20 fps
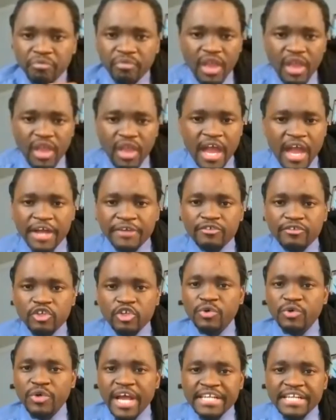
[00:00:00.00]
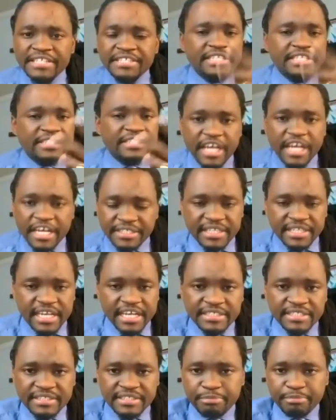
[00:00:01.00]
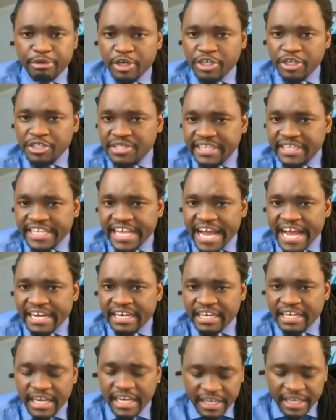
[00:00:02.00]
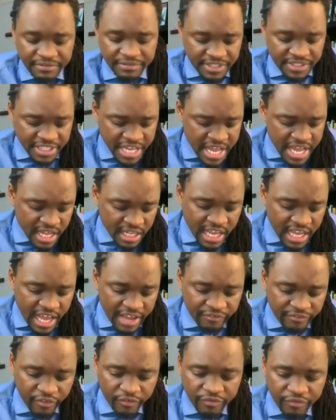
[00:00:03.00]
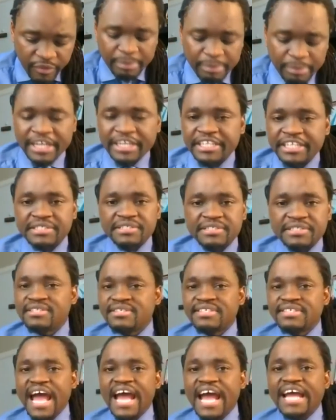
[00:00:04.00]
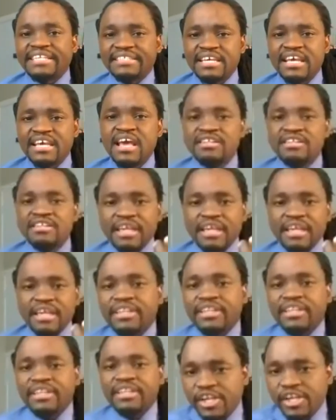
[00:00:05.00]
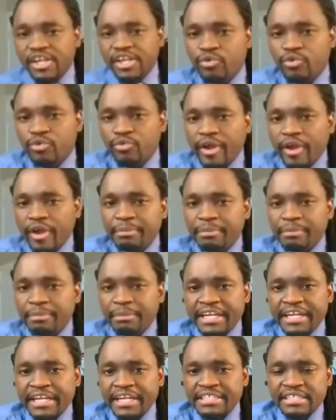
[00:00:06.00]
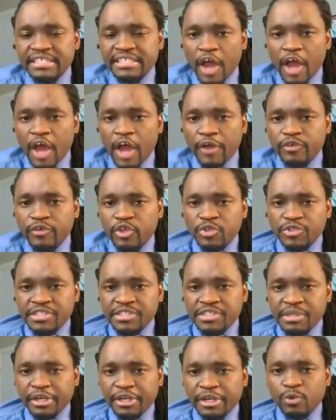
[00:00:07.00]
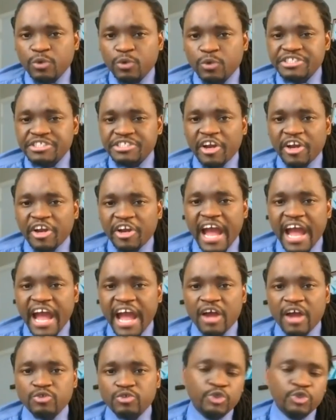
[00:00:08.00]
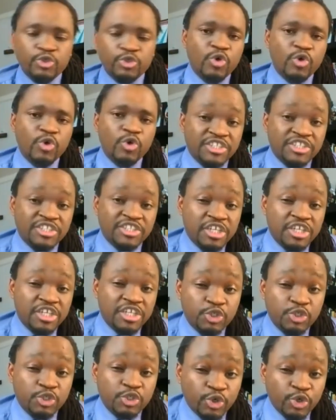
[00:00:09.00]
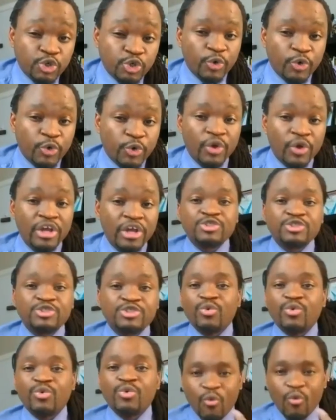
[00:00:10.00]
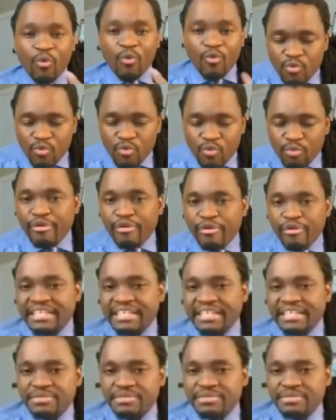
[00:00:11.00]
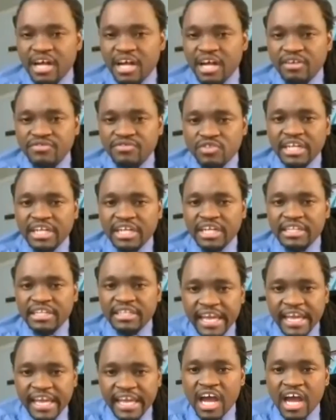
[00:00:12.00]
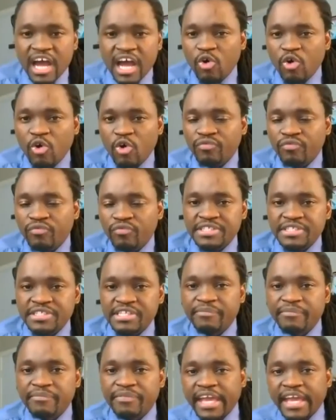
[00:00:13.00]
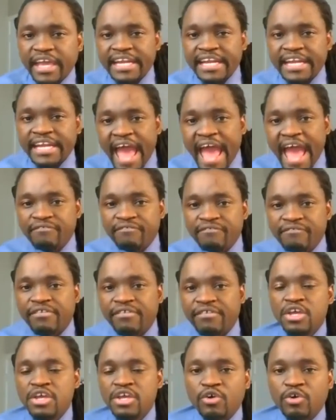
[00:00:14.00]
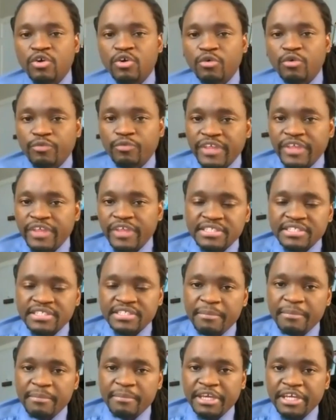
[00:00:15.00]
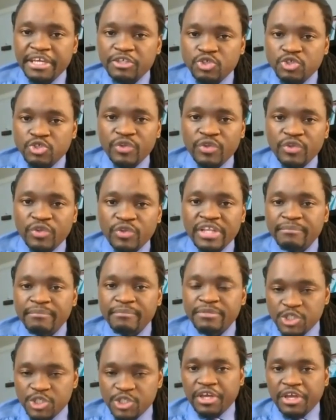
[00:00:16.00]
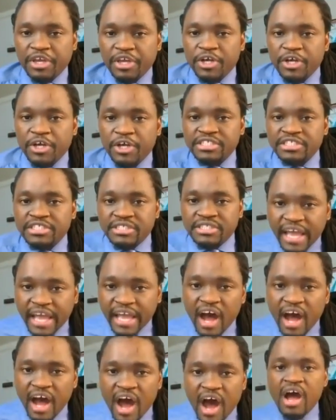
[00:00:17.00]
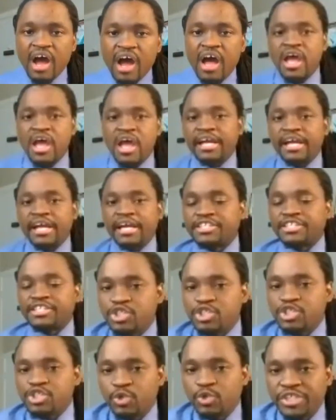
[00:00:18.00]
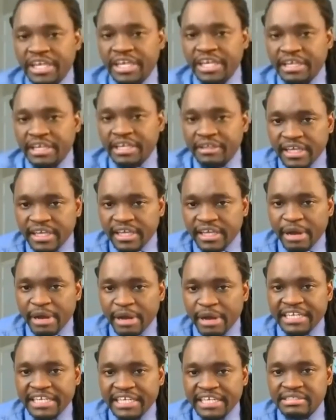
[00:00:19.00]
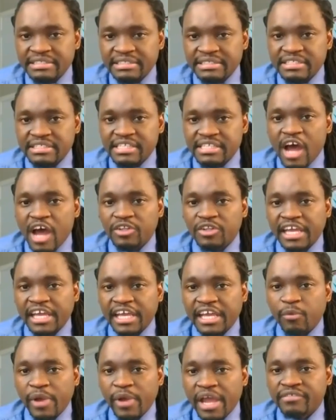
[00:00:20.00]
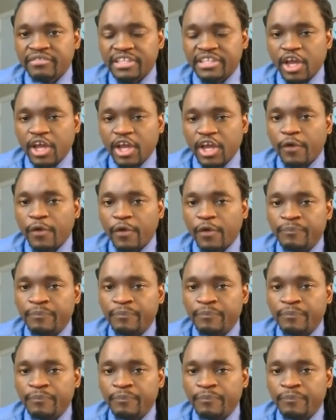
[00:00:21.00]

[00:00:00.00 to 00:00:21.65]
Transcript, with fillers: Uh, you know, as as as as the person that lives a life of abundance, is that something that you would recommend? Uh, you know, somebody who's starting out to actually do to brand themselves so that they are known for something and have you know things coming to them just because they are uh, exuding the abundance out there wherever they go